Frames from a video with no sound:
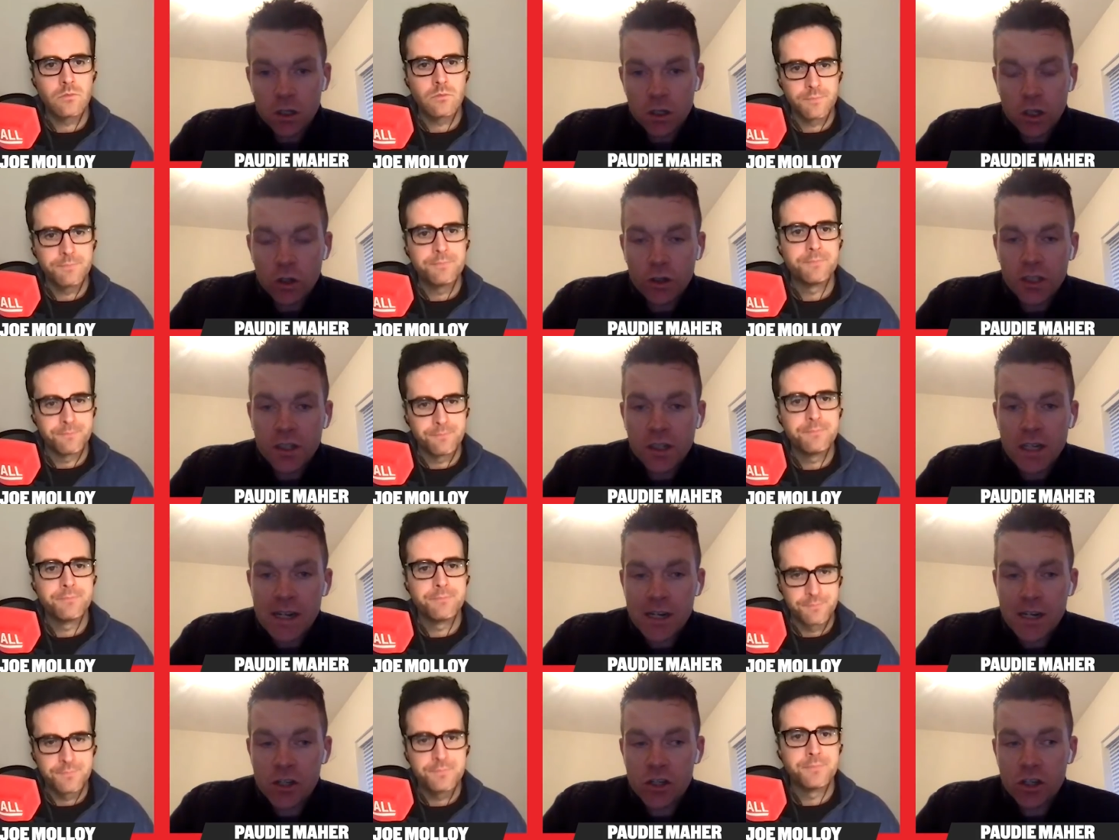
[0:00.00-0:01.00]
Speaker 1: you know, at the end of
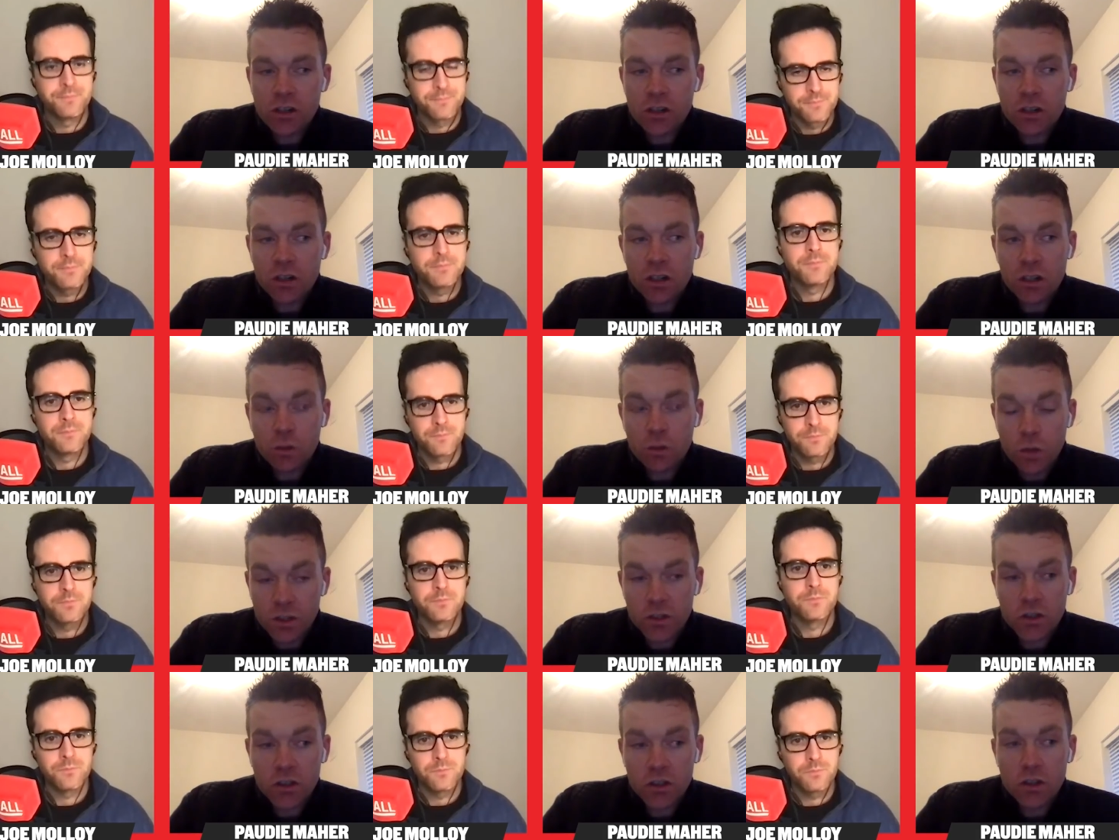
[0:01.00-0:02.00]
last year, or
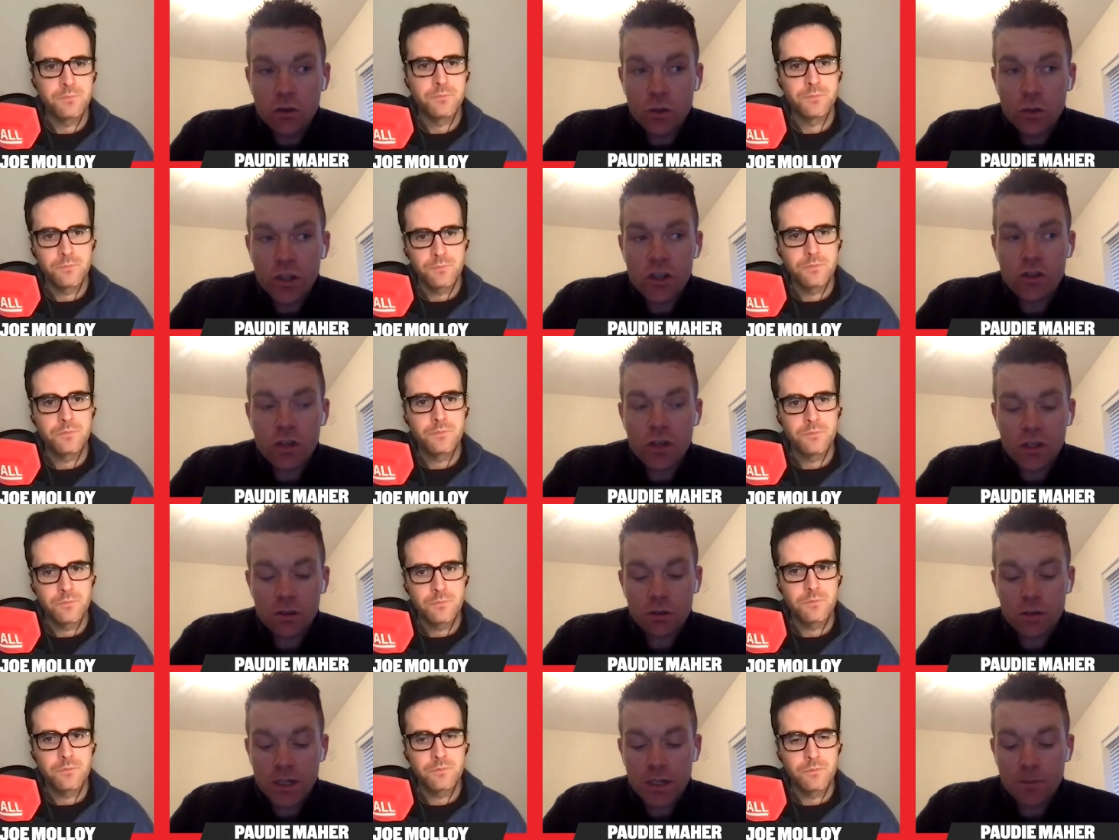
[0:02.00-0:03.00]
was it just a new injury?
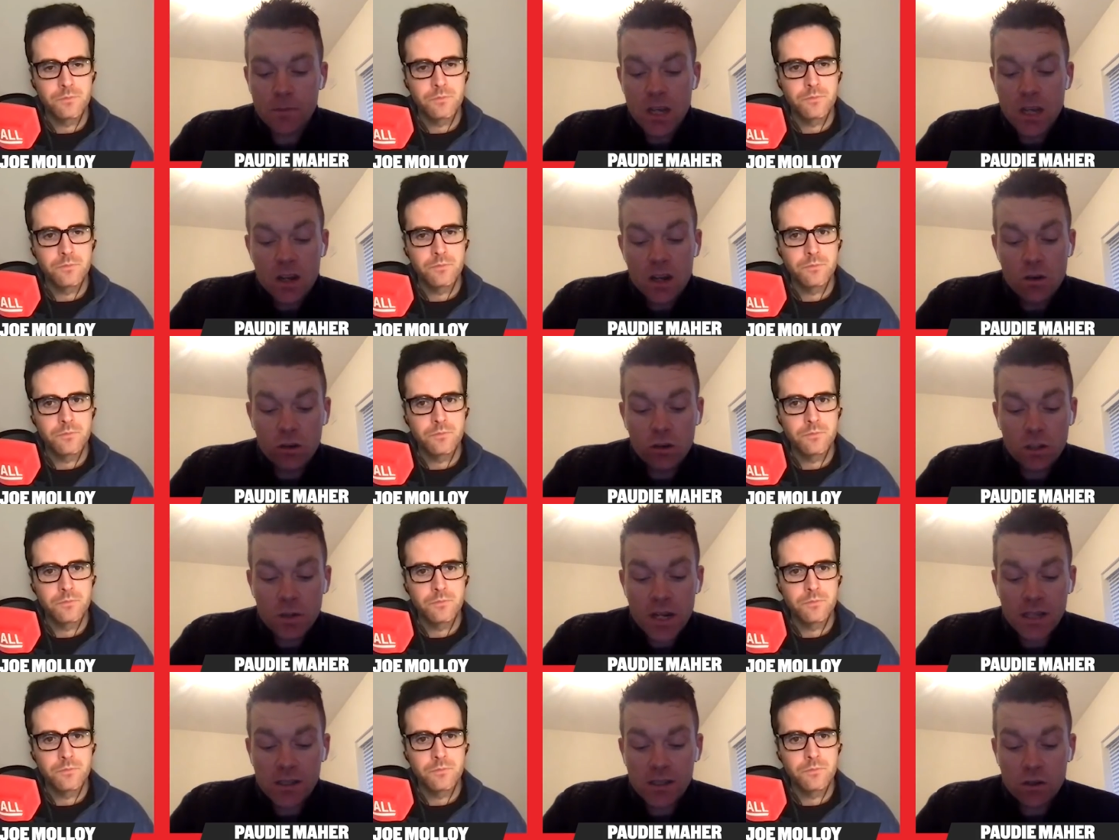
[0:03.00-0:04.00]
So, um, look, to be
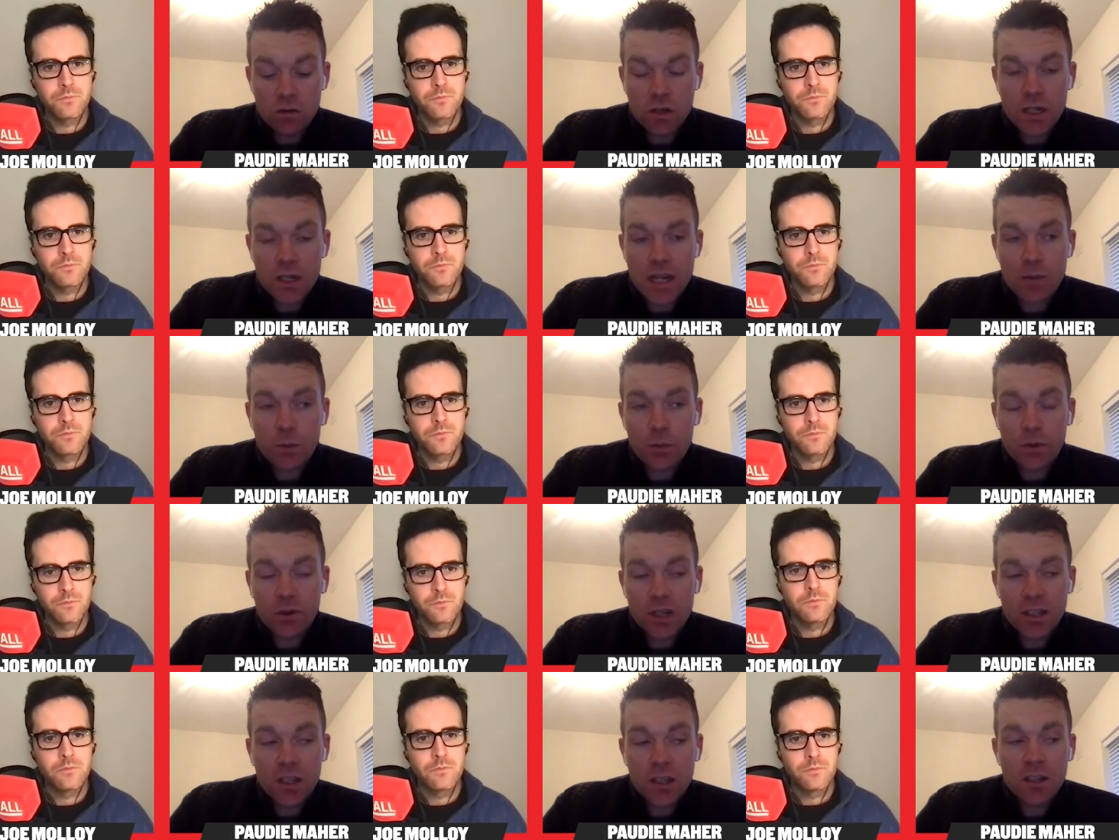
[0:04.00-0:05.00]
nice to know all that, but
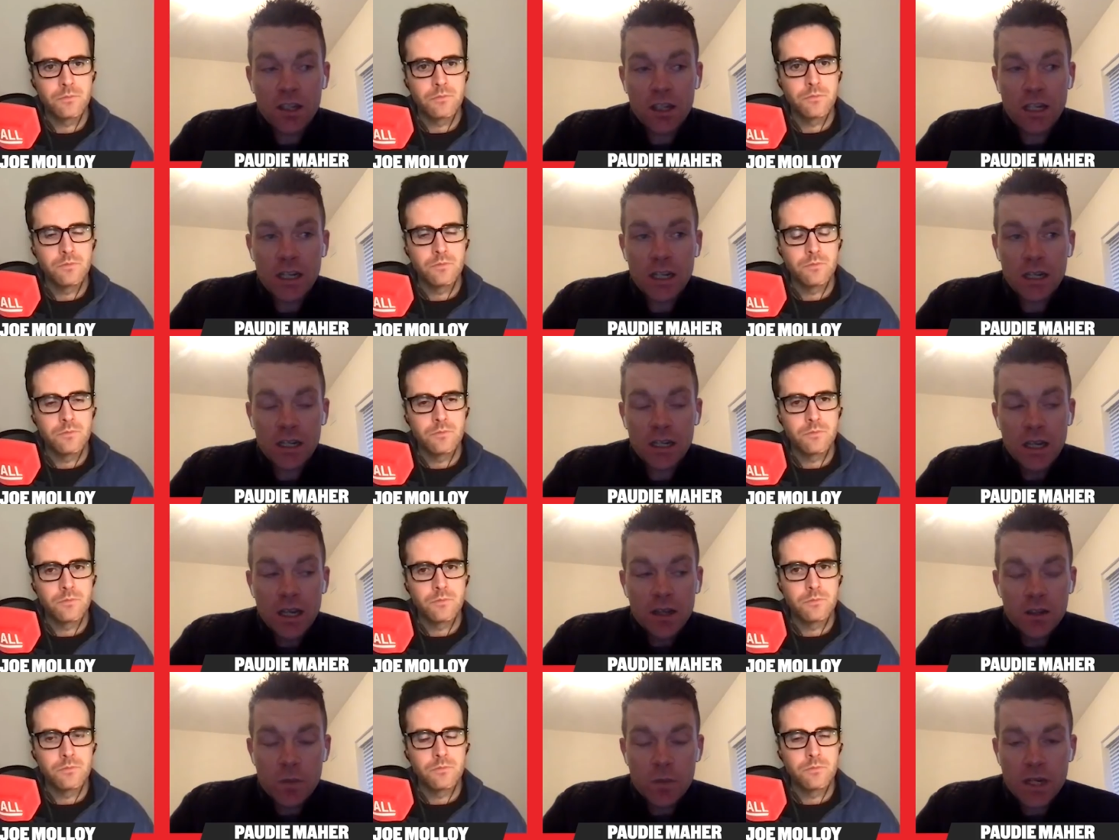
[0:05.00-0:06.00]
at the end of the day,
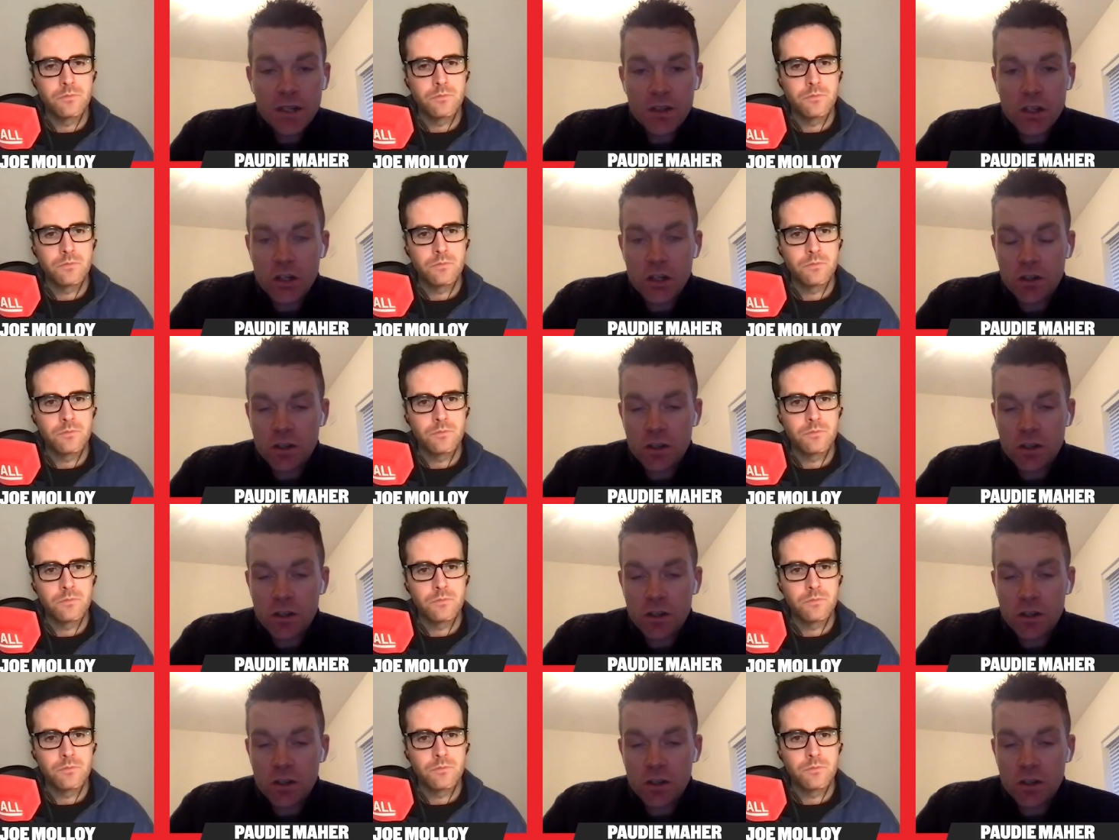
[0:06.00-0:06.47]
the main decision